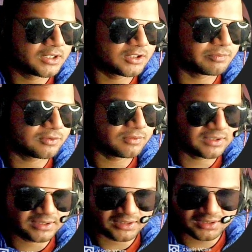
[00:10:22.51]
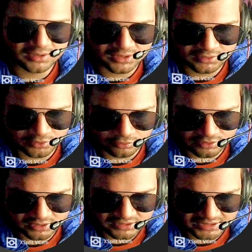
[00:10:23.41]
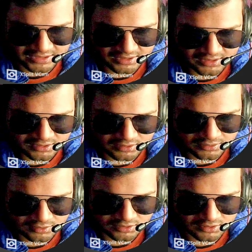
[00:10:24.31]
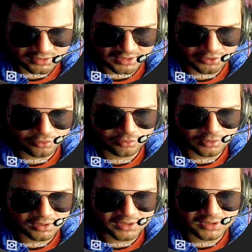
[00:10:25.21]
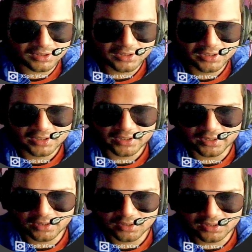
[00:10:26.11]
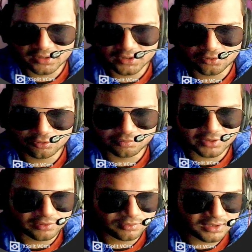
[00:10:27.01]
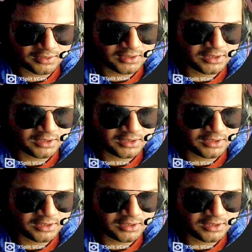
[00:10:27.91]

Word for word: Specular con controls the shininess. Just change it to non-color and link it to specular.